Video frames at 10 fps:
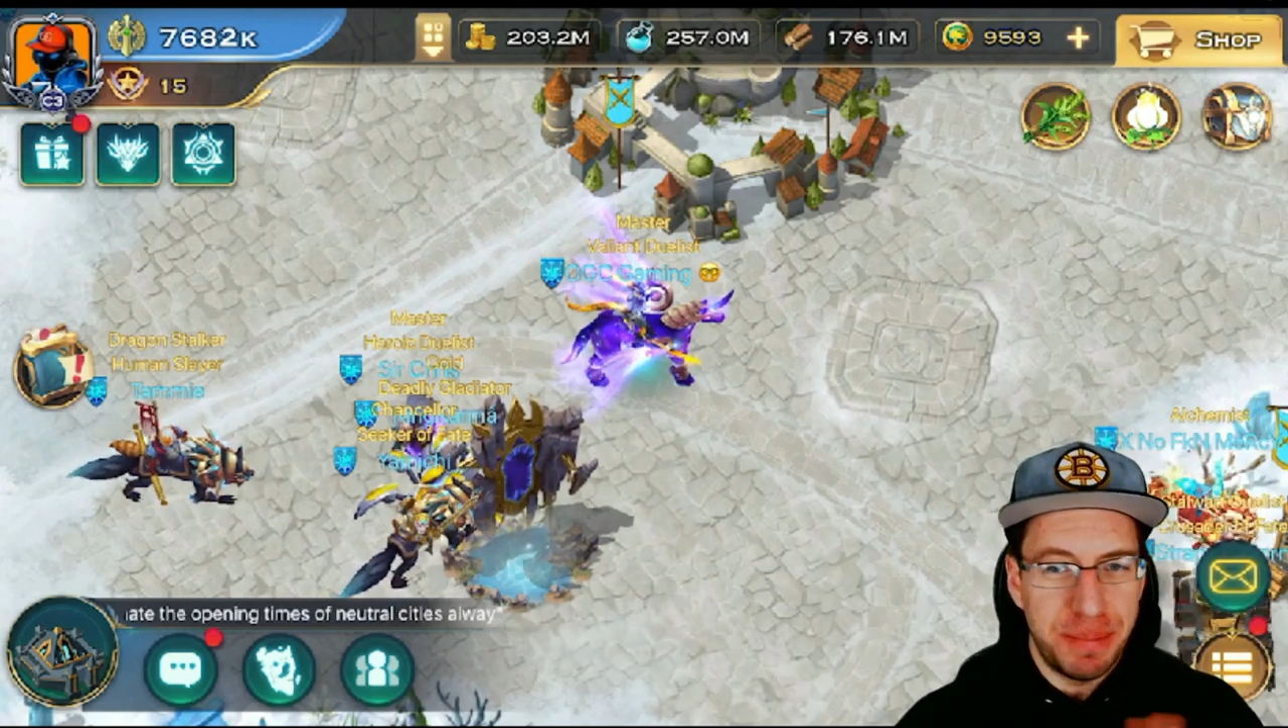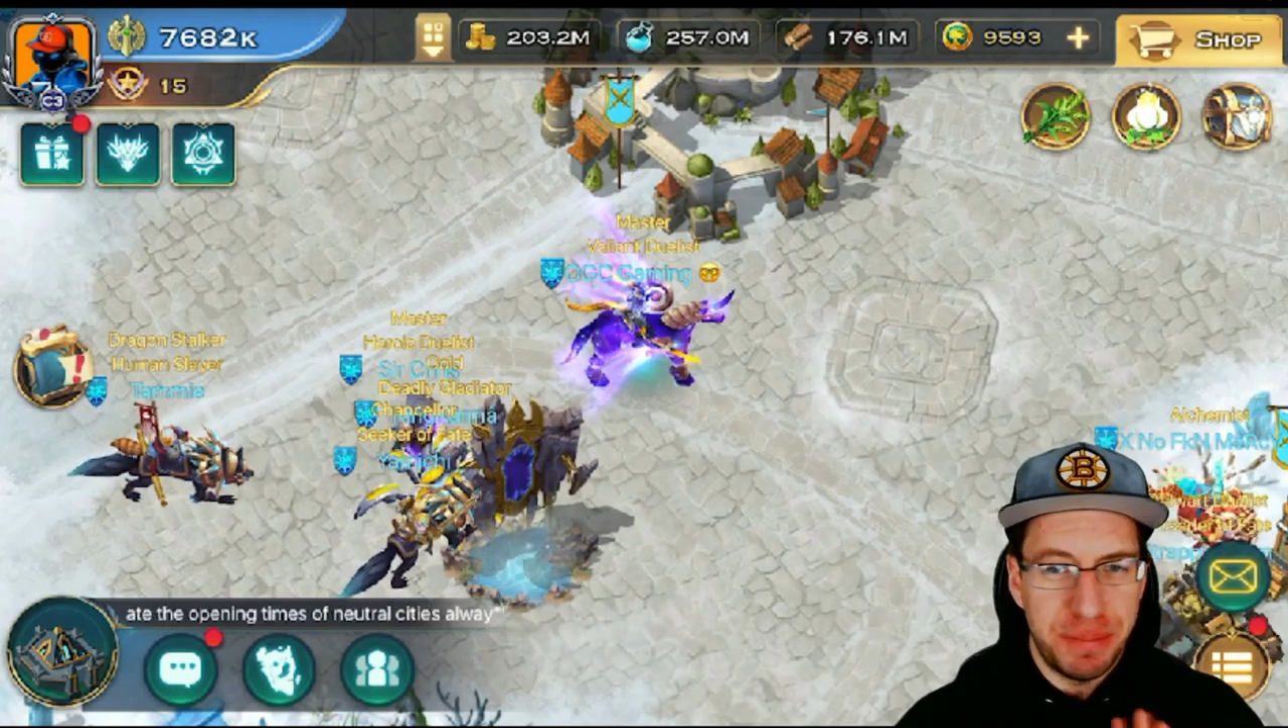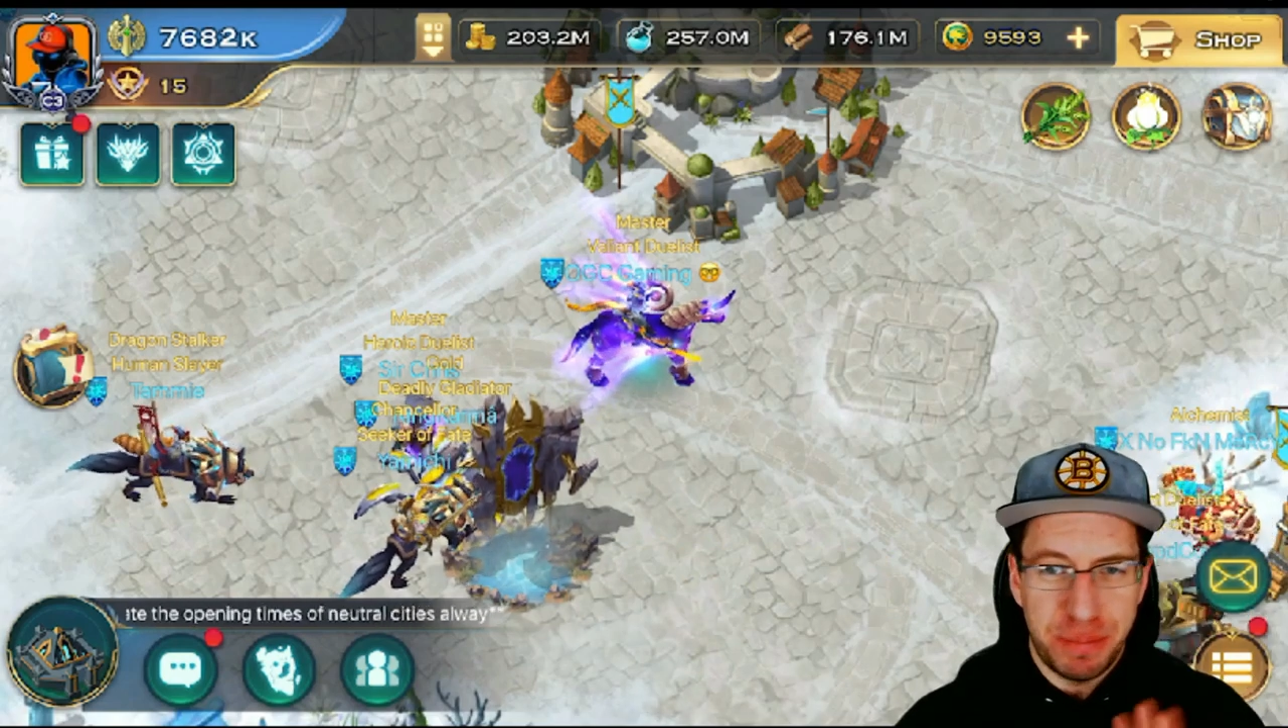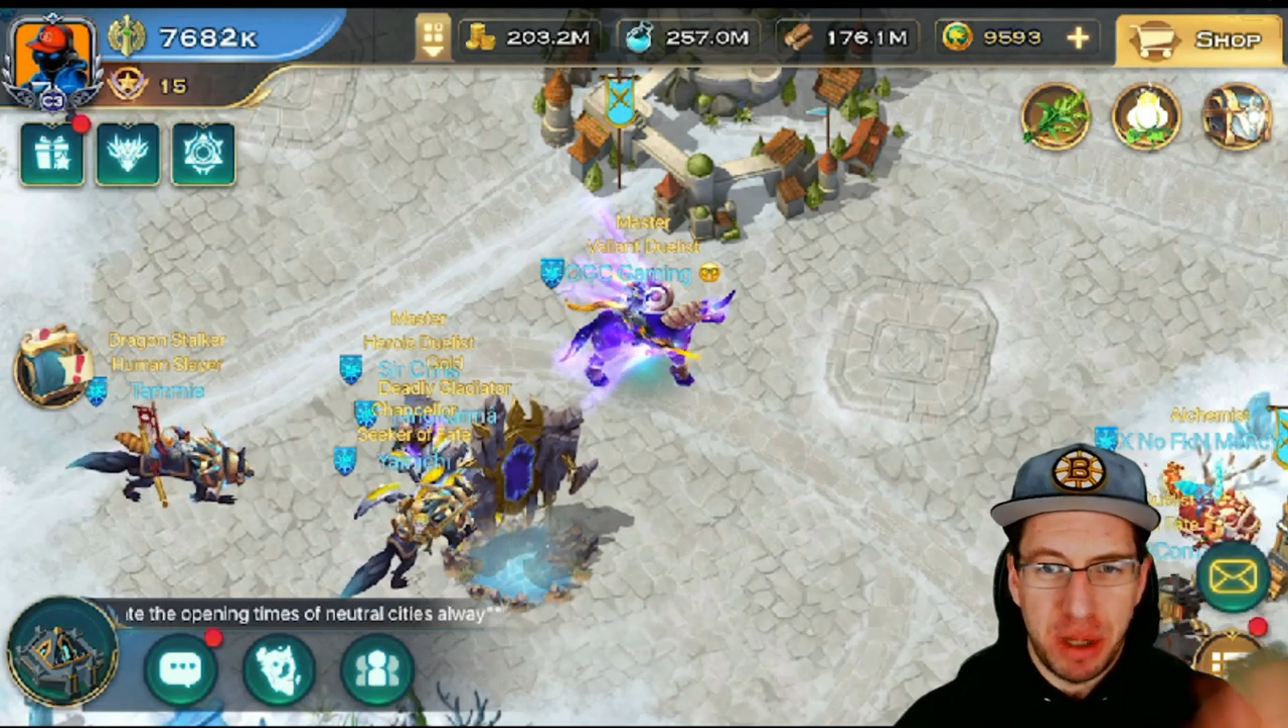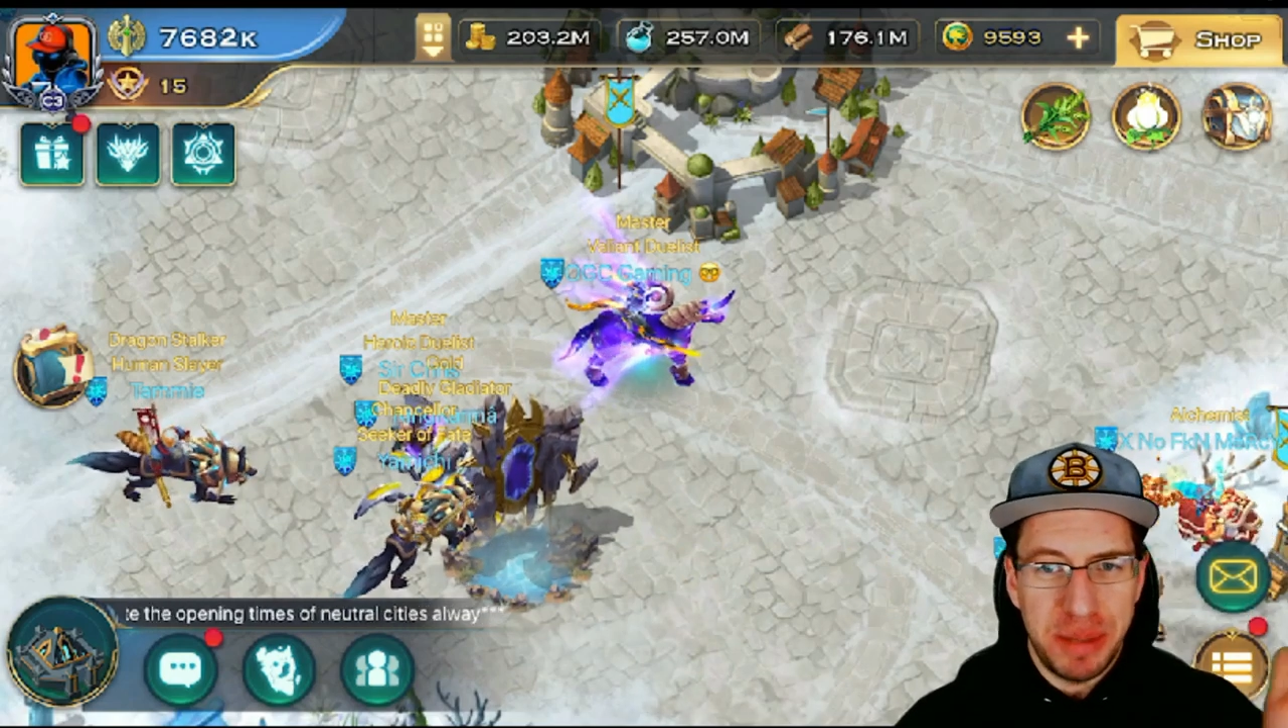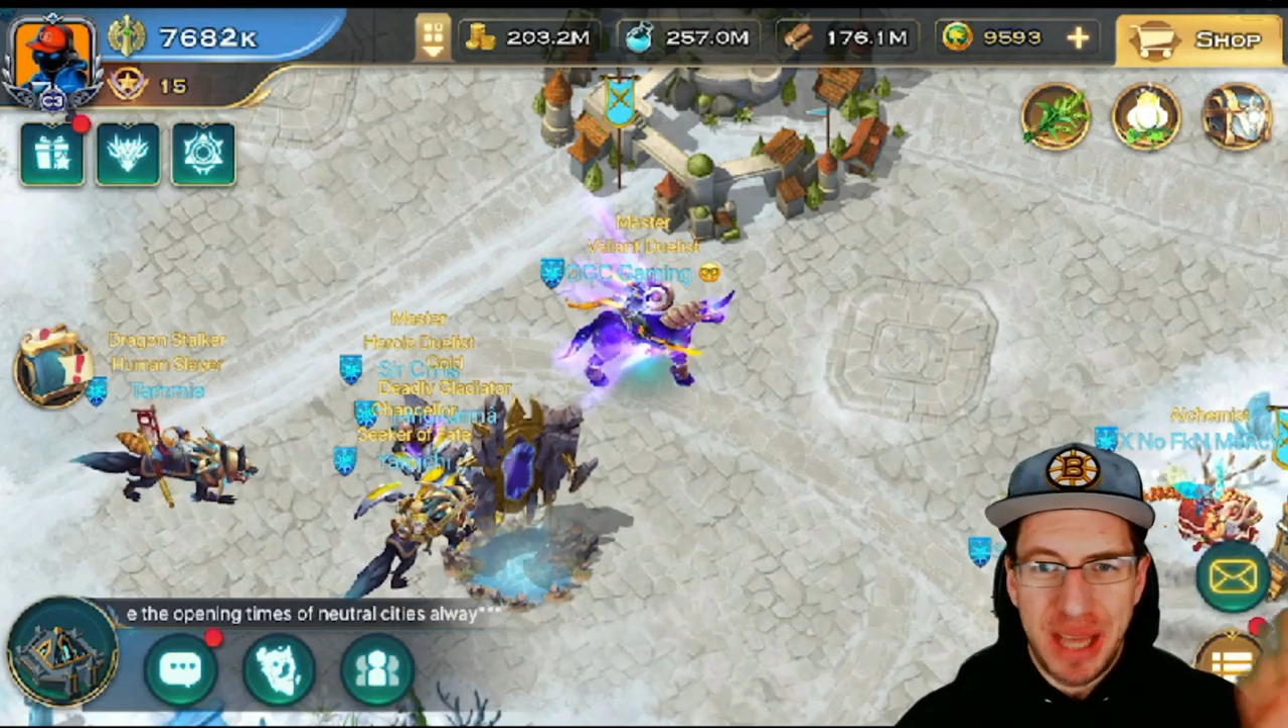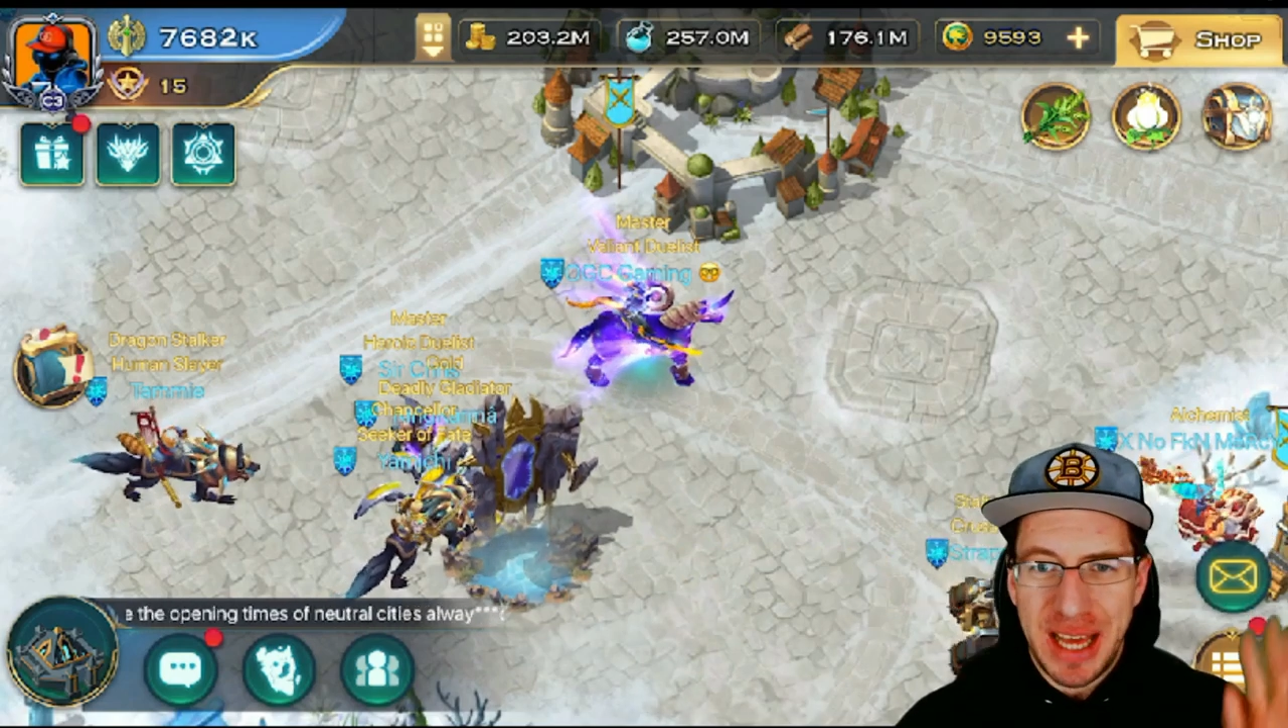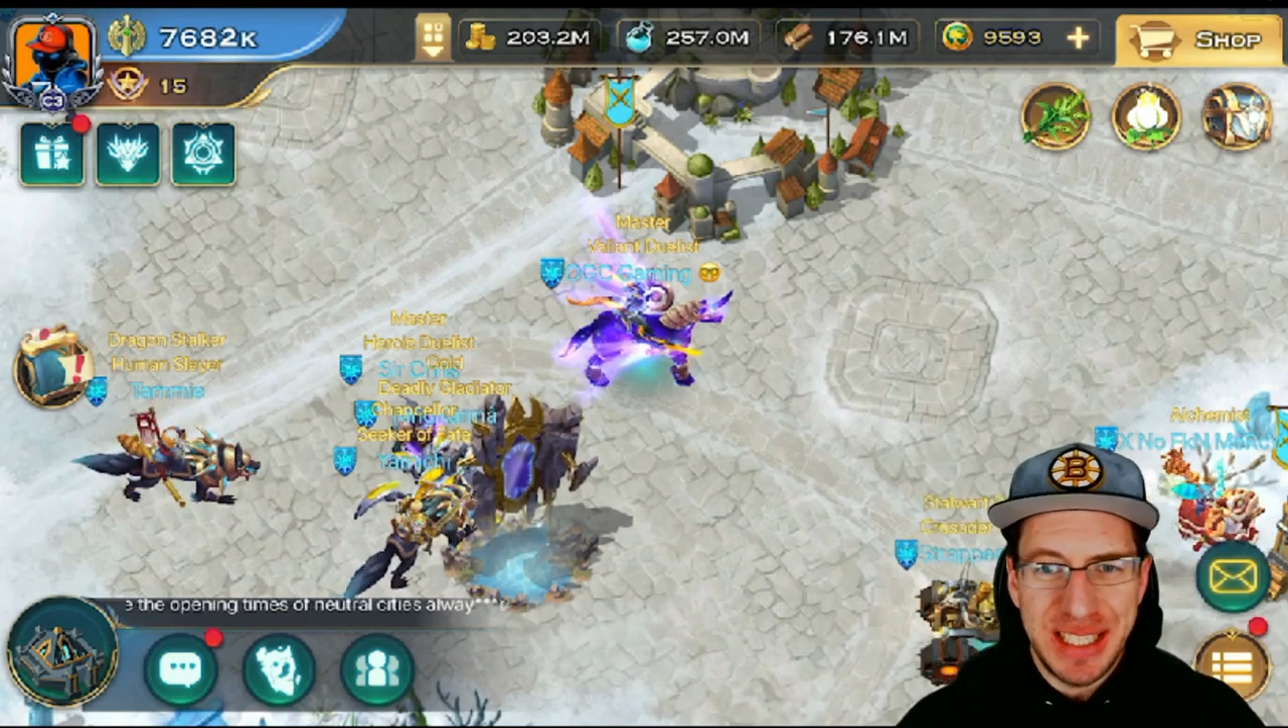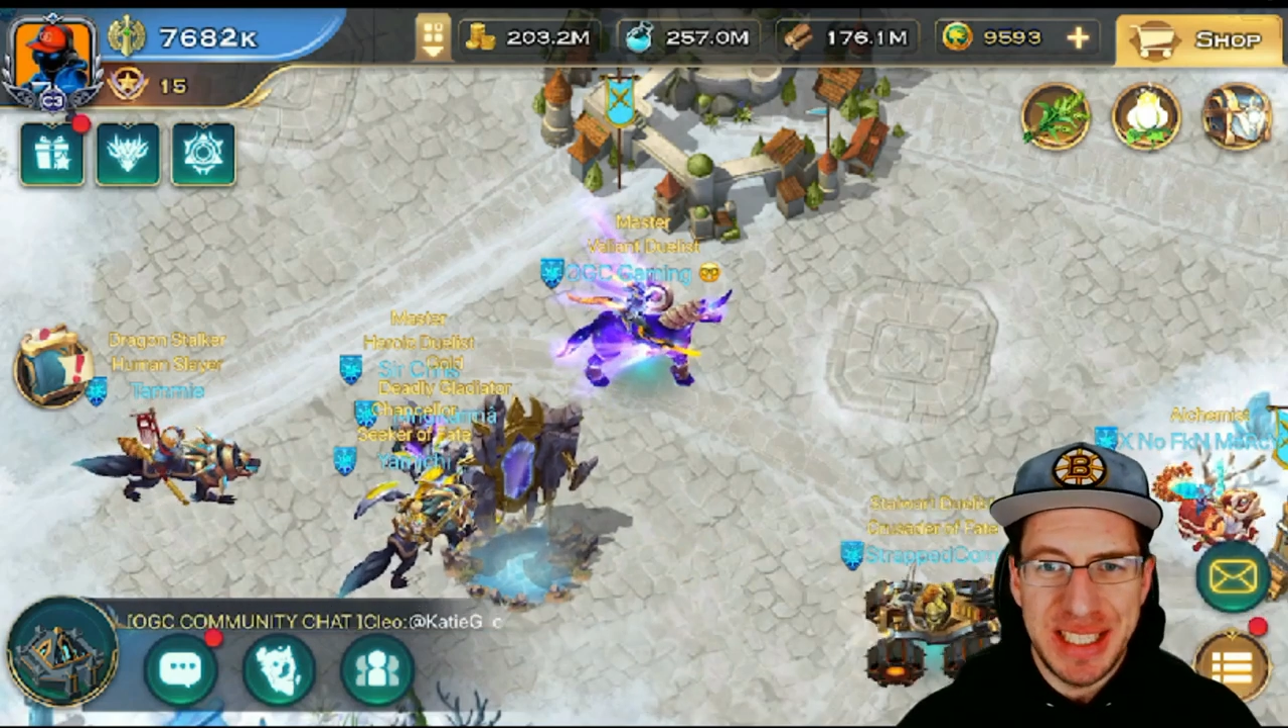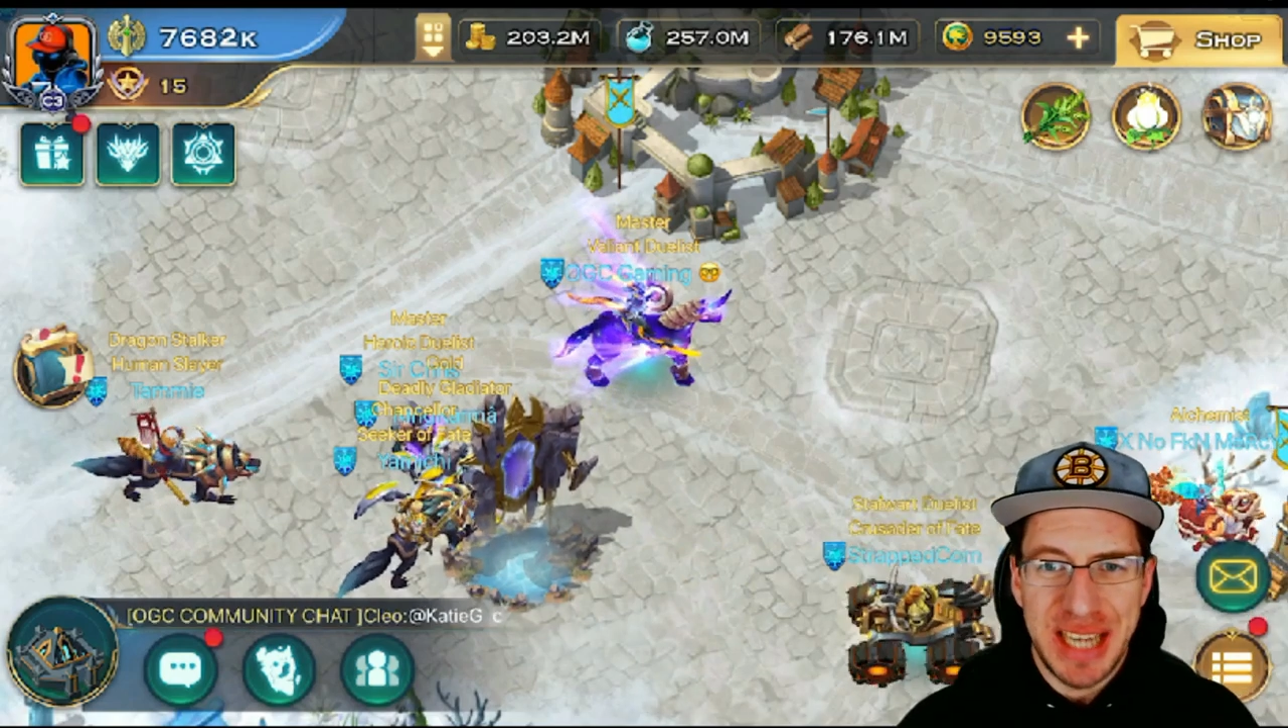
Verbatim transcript: probably at least